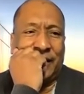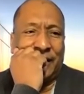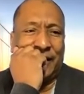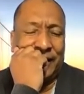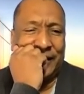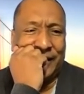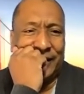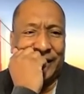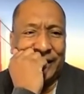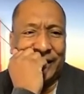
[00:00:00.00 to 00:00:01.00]

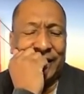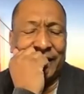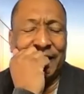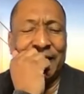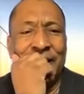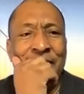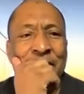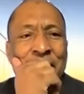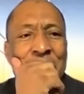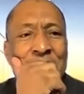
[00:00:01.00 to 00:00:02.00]

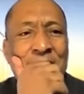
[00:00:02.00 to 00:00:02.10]
No one is speaking in this clip.